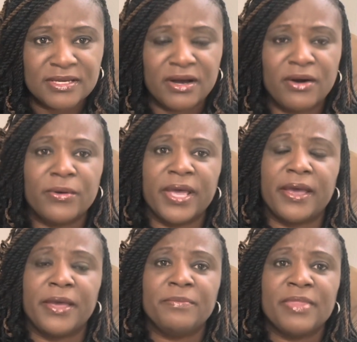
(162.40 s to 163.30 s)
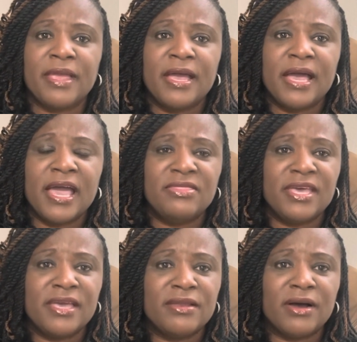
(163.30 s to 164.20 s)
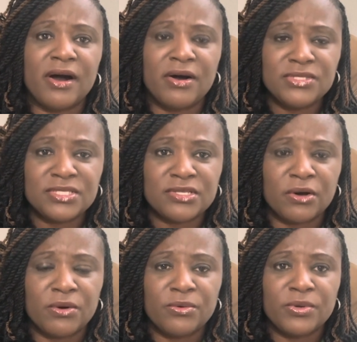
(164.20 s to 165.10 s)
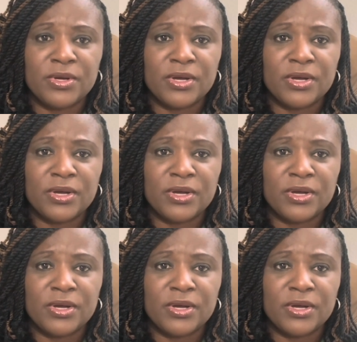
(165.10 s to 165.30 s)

Okay. And then also,